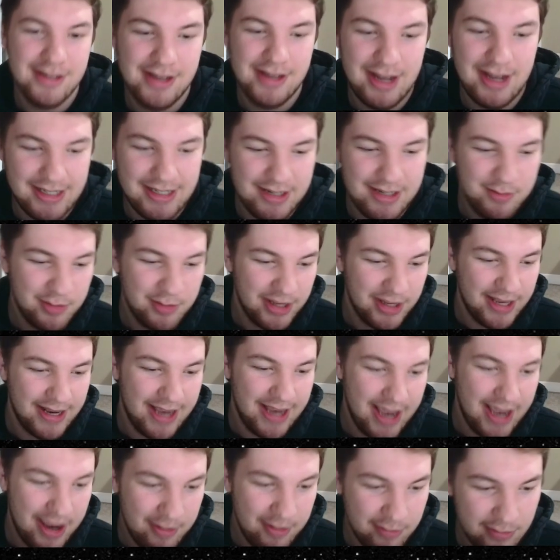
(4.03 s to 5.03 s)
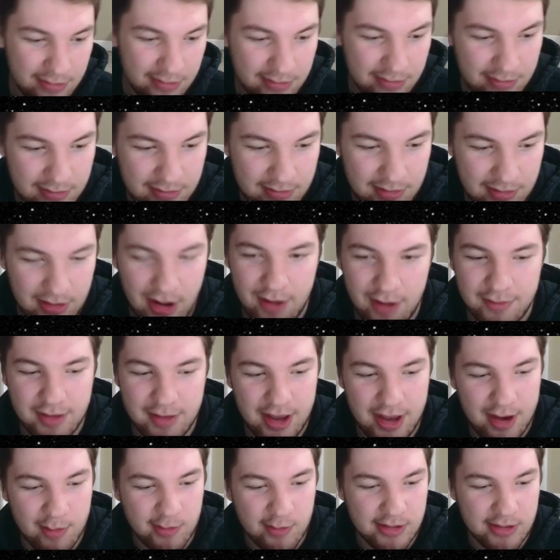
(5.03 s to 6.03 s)
I did play a game off
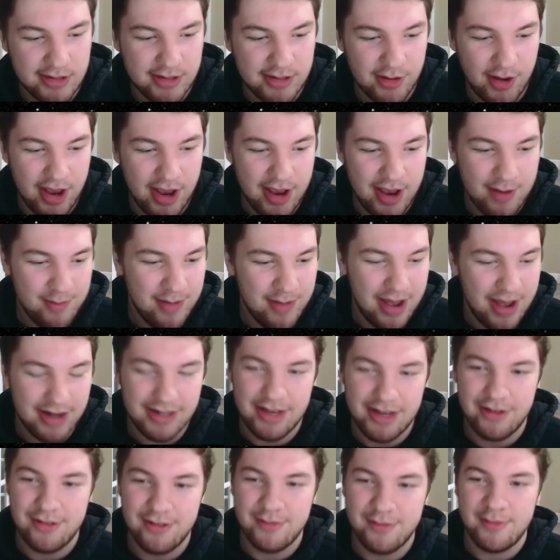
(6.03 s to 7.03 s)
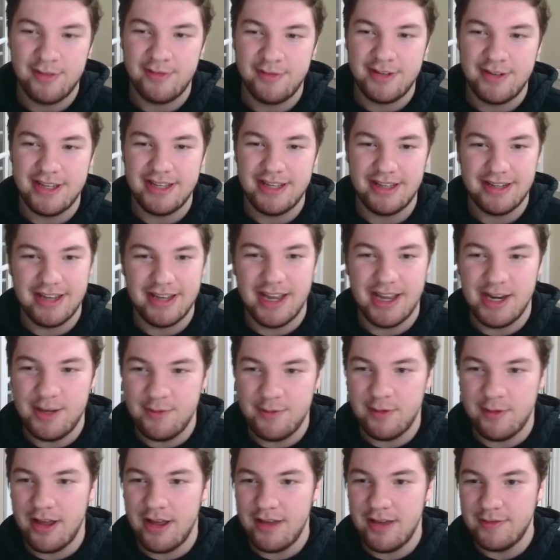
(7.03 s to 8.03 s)
camera, so I am back down at
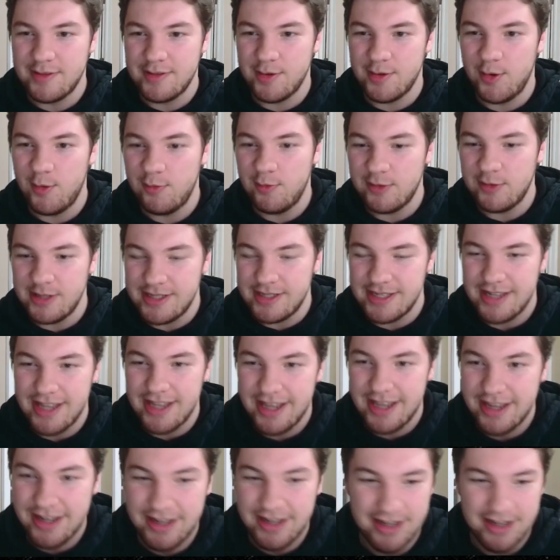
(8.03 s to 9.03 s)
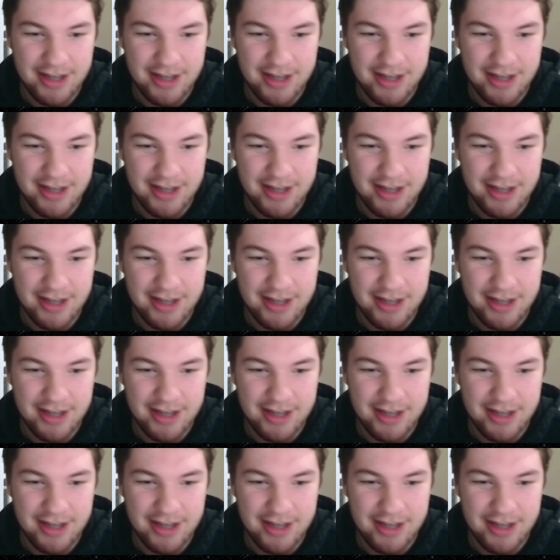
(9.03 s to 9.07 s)
1595, so hopefully today